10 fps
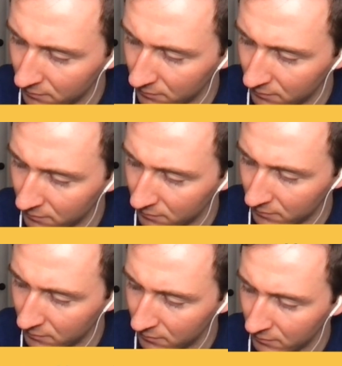
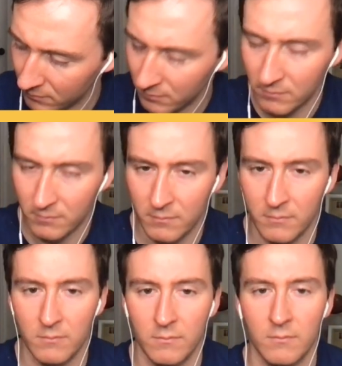
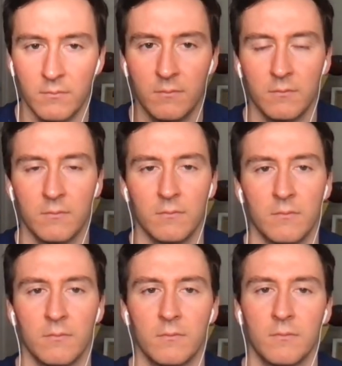
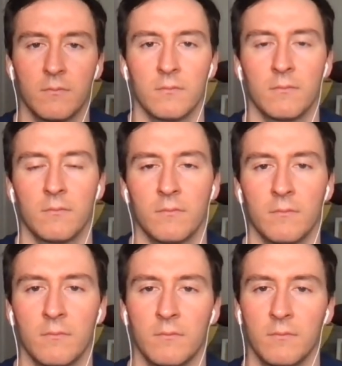
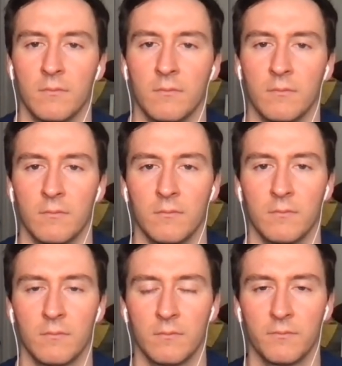
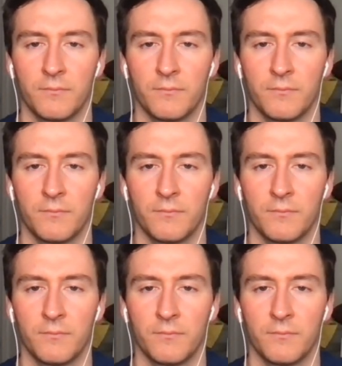The person shown says nothing.